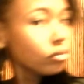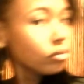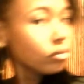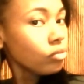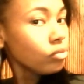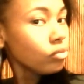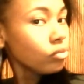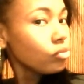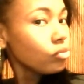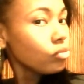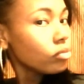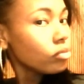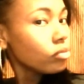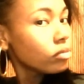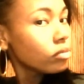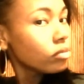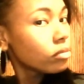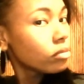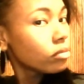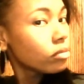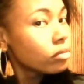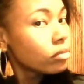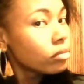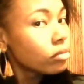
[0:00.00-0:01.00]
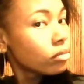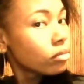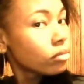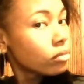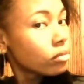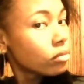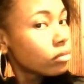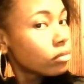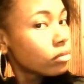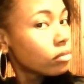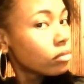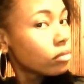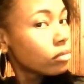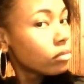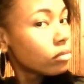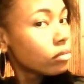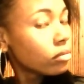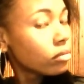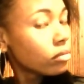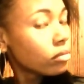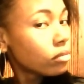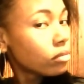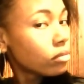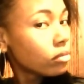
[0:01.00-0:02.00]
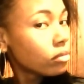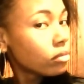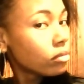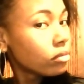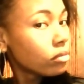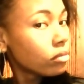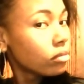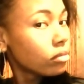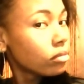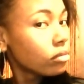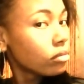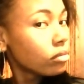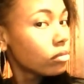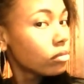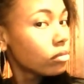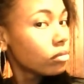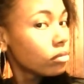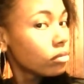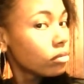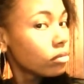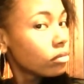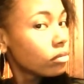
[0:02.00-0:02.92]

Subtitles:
[no speech]